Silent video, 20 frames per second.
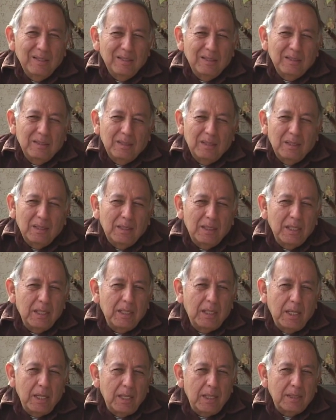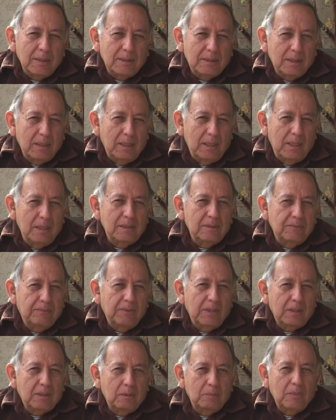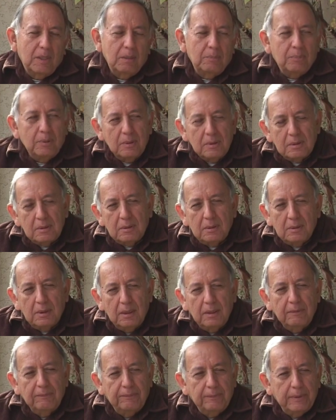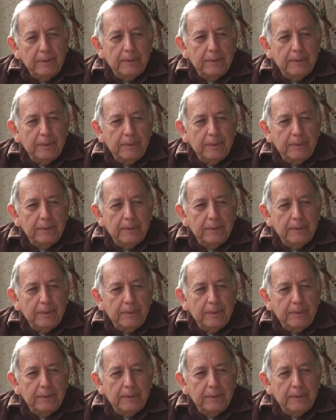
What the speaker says: Yeah, it has. It has affected my personal life.